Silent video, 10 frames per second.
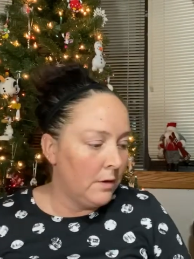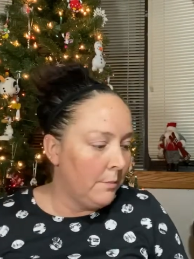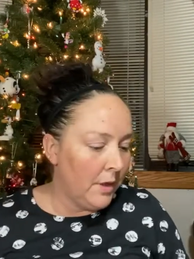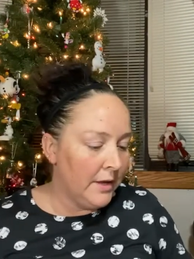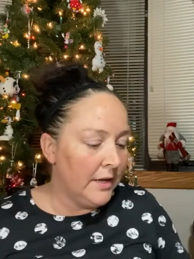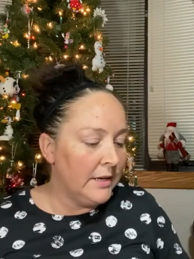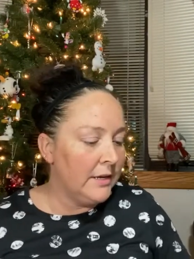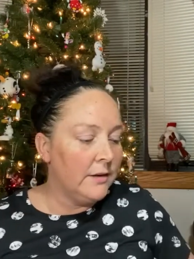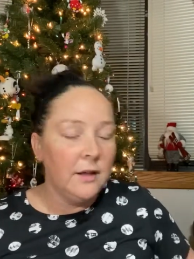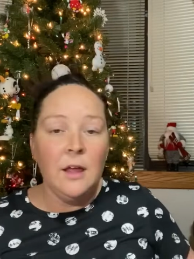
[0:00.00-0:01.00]
plug it
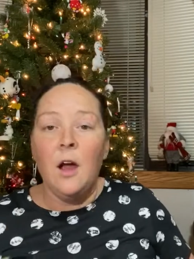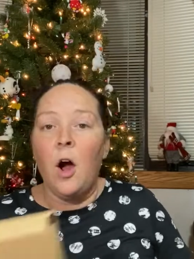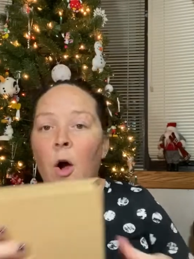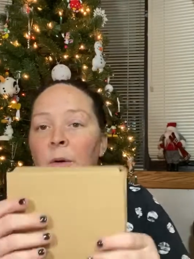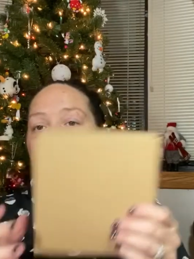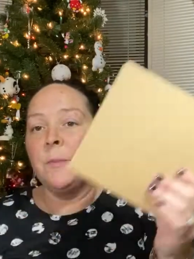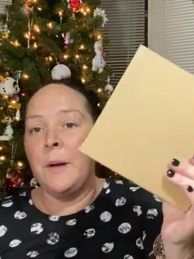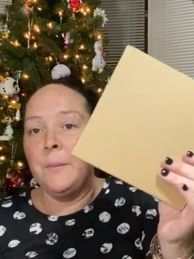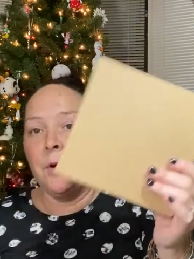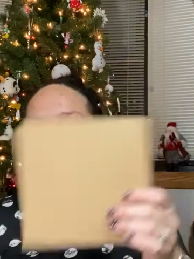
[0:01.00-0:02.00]
in. Always
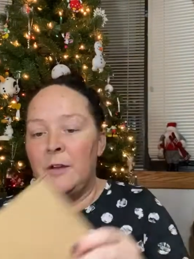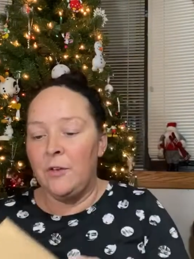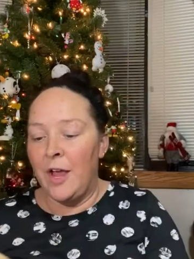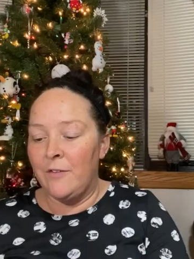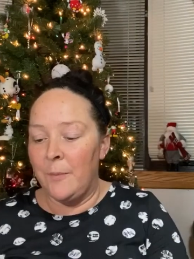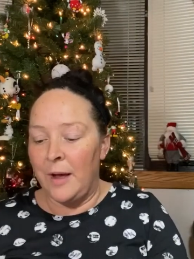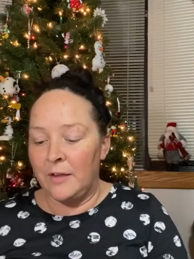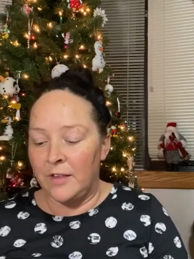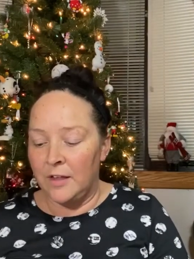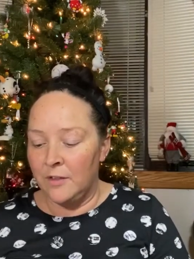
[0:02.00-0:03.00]
remember that if you have a
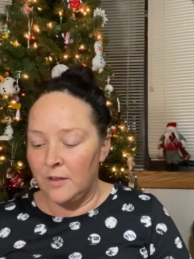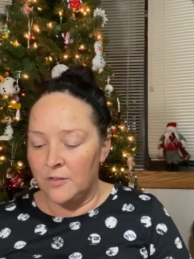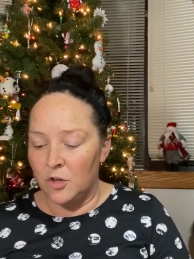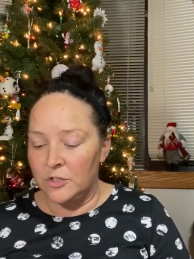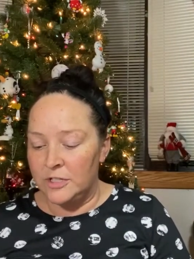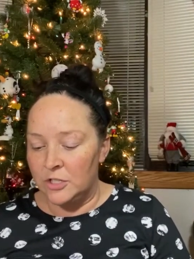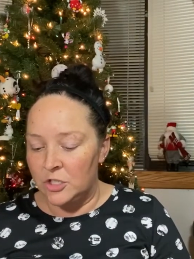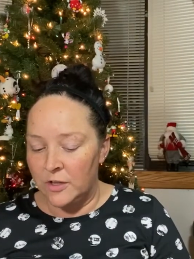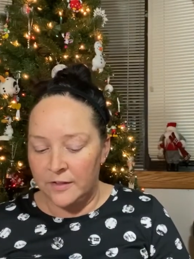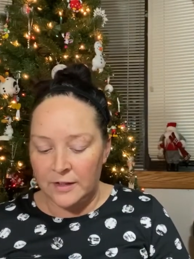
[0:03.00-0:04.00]
box like this, your dish
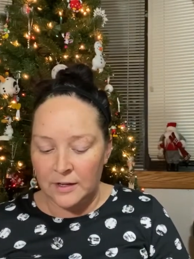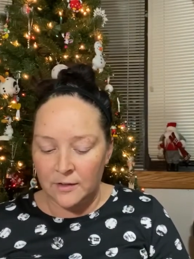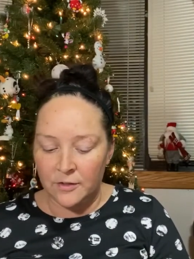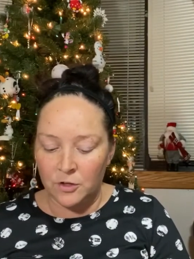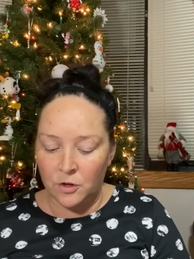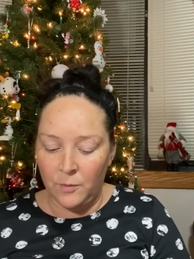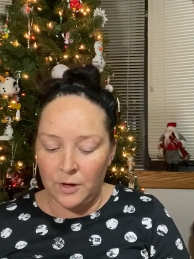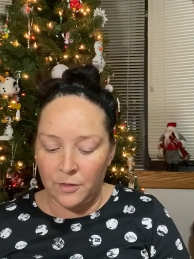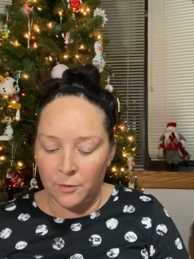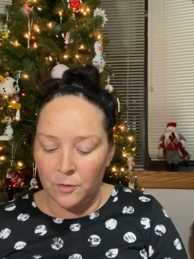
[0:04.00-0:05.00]
is in it, so you don't
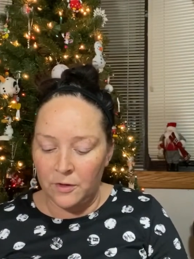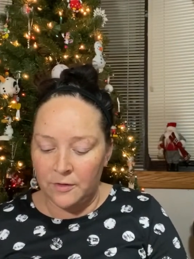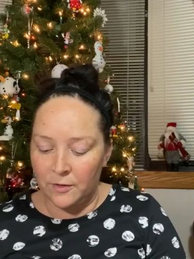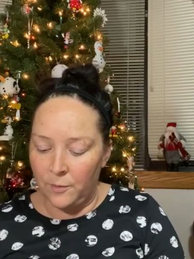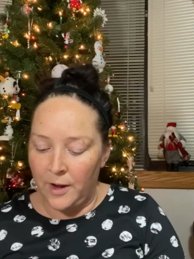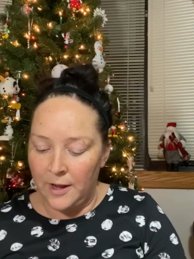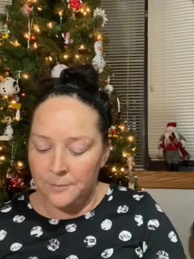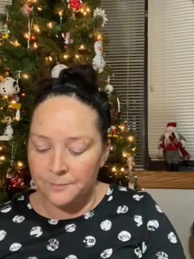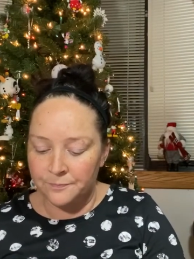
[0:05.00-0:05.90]
want to throw this away.